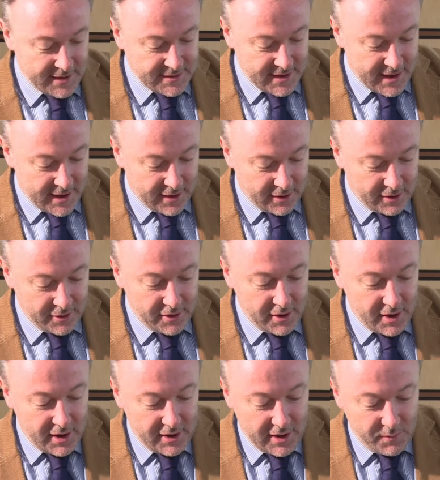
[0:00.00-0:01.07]
Adele,
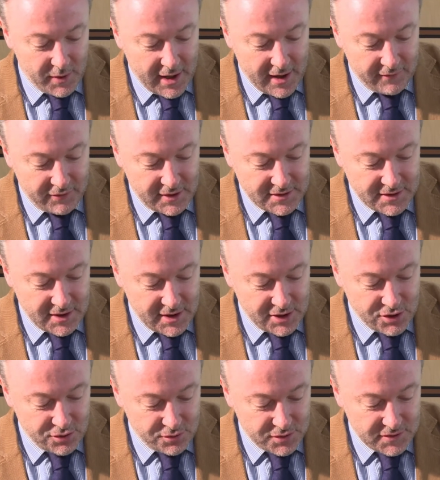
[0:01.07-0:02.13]
and then we have these
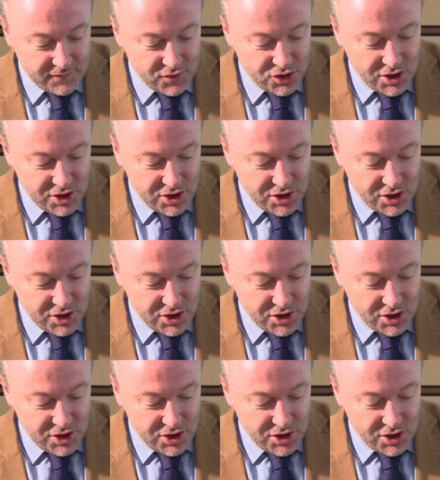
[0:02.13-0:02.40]
initials of